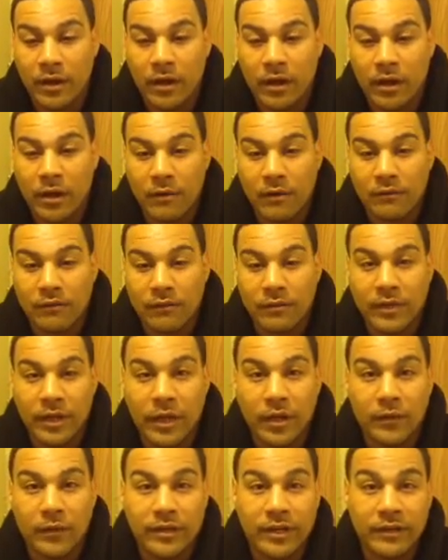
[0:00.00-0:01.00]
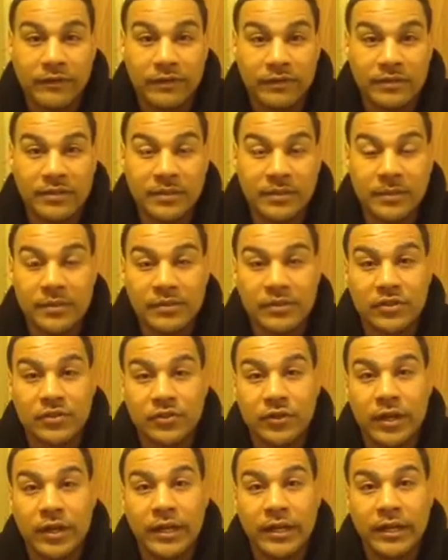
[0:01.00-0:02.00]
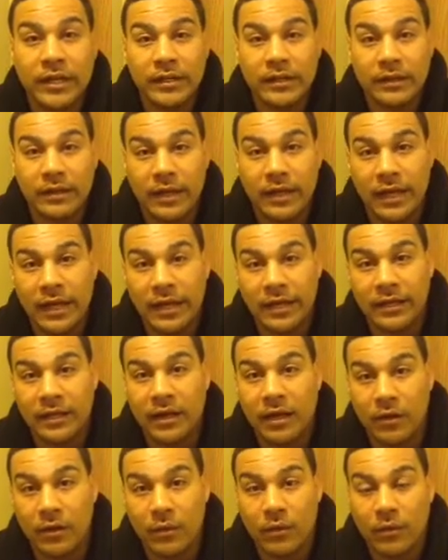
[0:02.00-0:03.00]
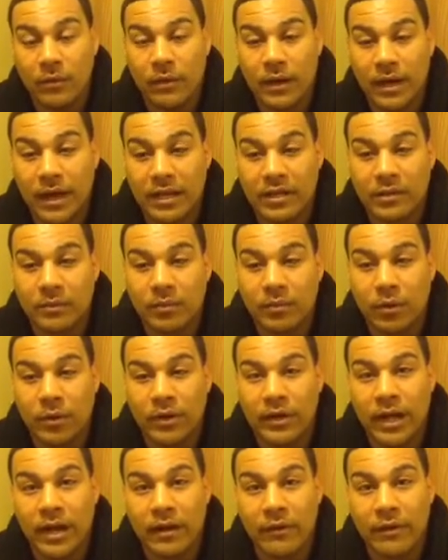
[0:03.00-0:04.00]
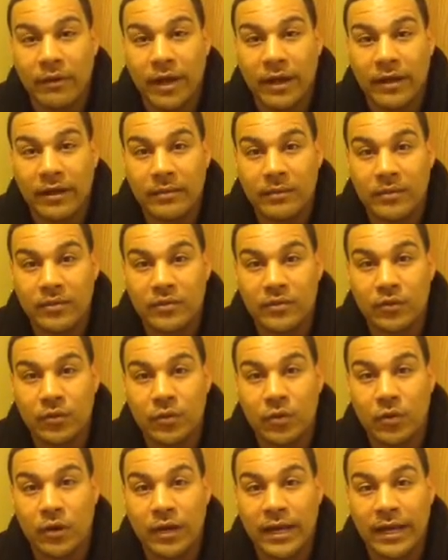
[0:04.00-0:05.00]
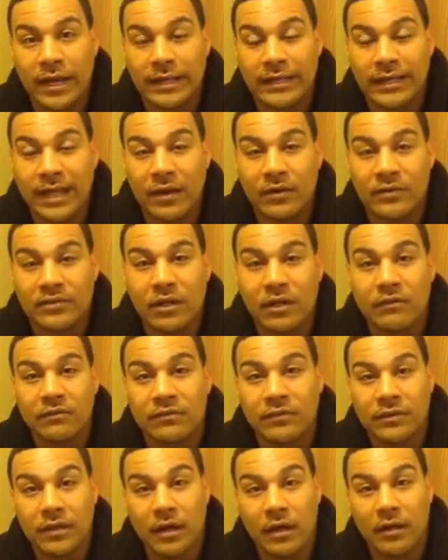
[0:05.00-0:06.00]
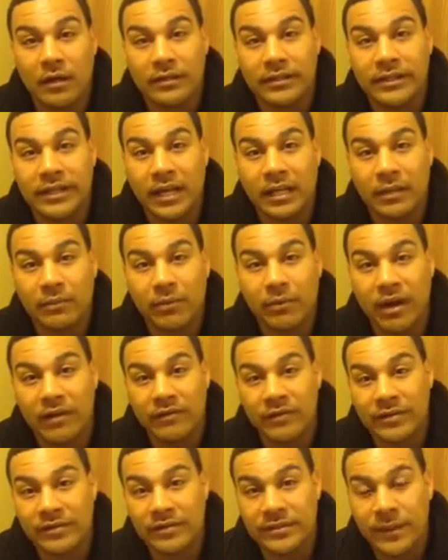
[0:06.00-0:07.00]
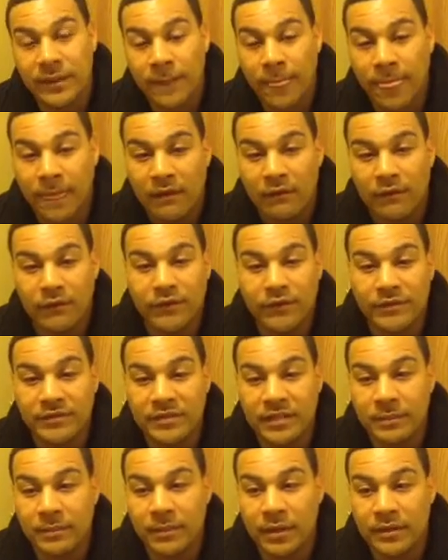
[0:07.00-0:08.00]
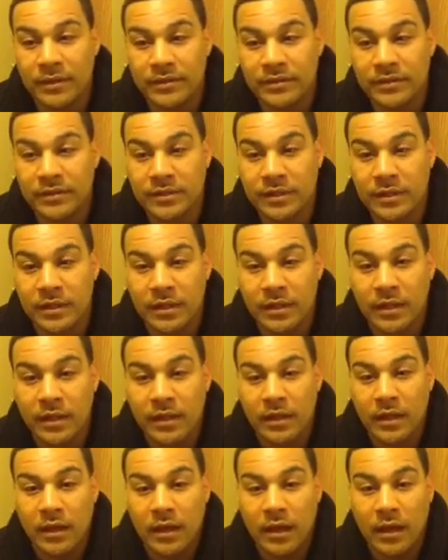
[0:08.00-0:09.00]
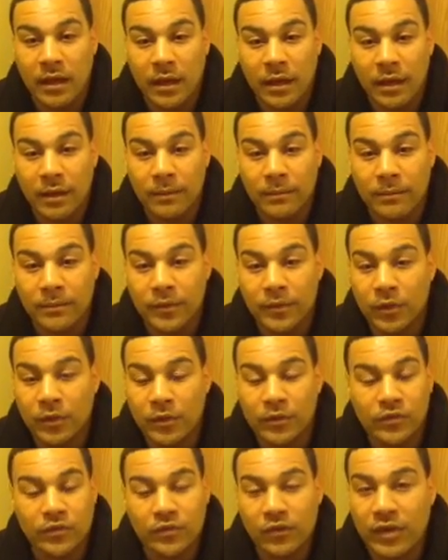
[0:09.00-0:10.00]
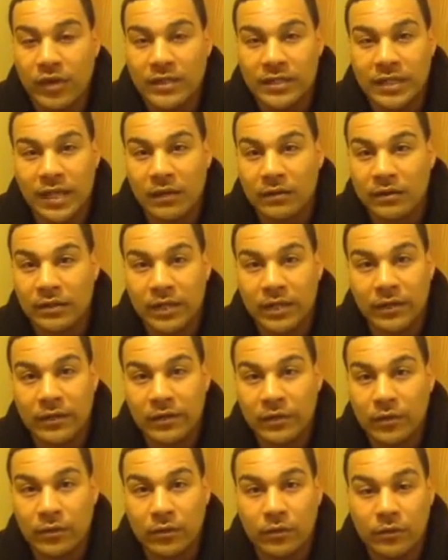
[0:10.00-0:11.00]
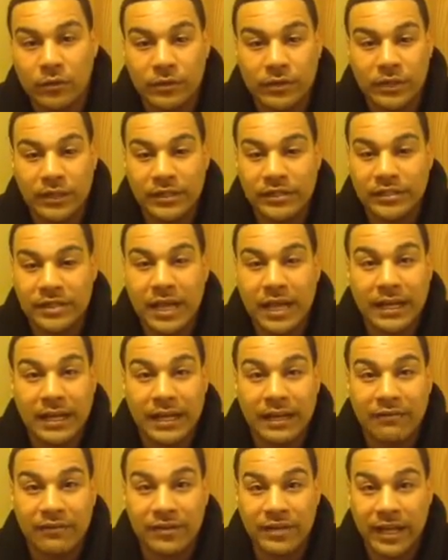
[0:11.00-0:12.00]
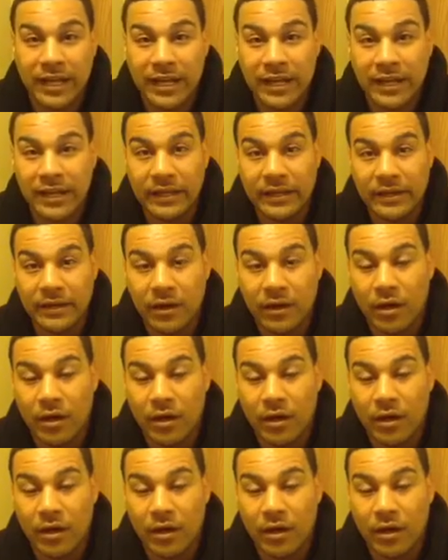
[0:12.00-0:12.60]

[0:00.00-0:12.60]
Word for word: Um, from there, we did 15 months of training, and uh, I got deployed in Iraq, in Mosul, and down south uh, Diyala province for 15 months. Um, you know, it was crazy out there, you know, getting shot at every day.